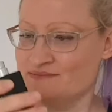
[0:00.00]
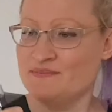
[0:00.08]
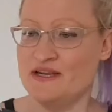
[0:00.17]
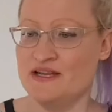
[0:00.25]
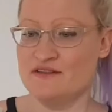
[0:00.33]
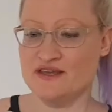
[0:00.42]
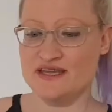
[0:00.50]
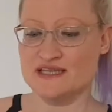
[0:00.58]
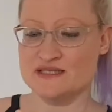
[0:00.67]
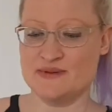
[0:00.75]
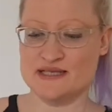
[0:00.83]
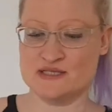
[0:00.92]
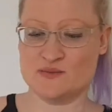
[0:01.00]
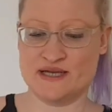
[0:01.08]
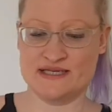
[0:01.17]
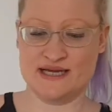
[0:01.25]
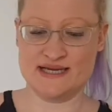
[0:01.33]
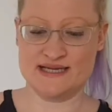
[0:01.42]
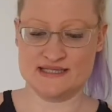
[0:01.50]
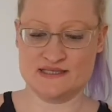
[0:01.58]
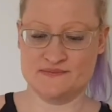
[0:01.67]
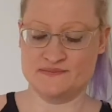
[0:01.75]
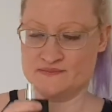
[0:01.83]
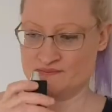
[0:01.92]
But I think it smells quite
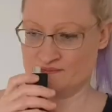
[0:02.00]
nice.